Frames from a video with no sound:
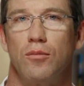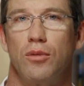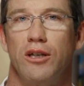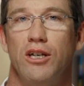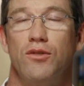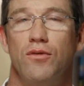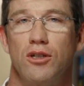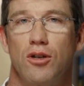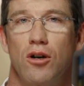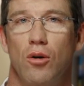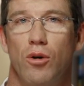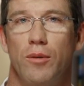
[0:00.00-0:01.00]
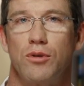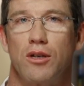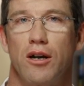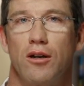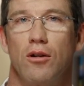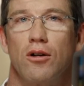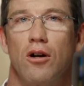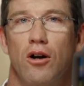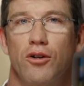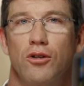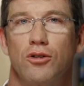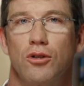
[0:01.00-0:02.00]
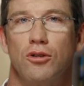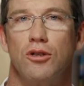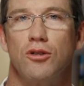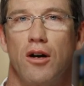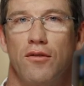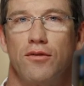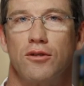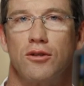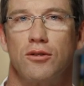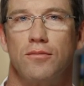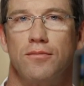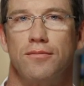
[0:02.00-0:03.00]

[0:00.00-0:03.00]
please visit our website or call your surgeon's office.